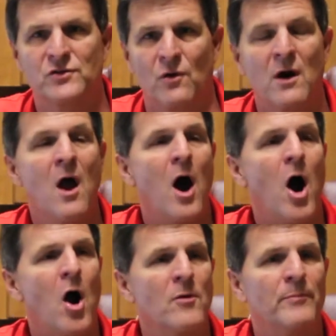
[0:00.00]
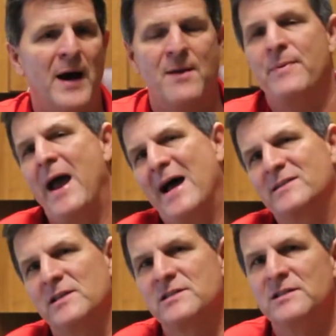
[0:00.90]
or heart
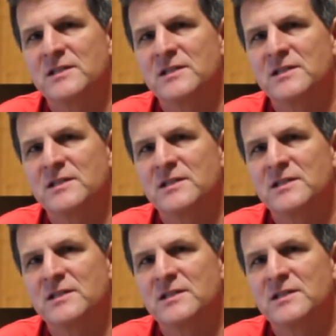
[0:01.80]
bypasses and